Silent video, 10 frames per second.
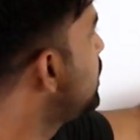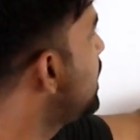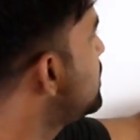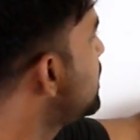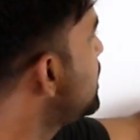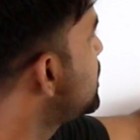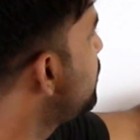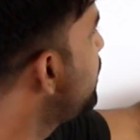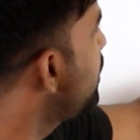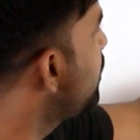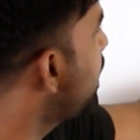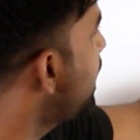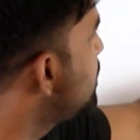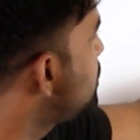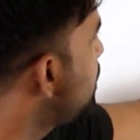that is the reason we don't
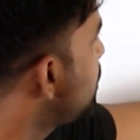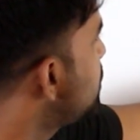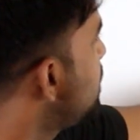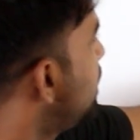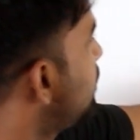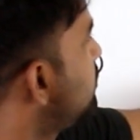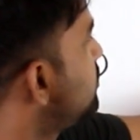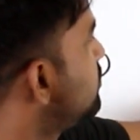write zeros here.